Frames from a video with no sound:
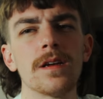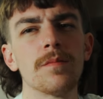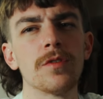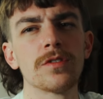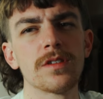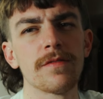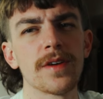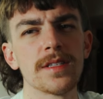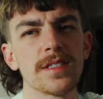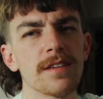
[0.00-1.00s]
Most of the
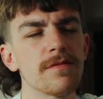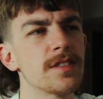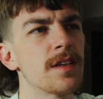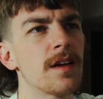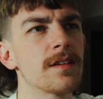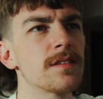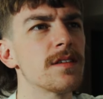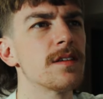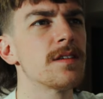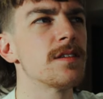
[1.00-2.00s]
fonts have
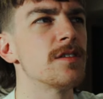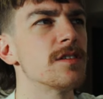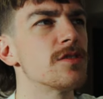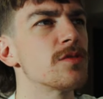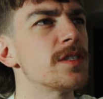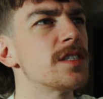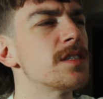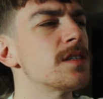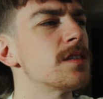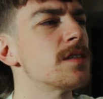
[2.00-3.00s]
settings, you can switch it.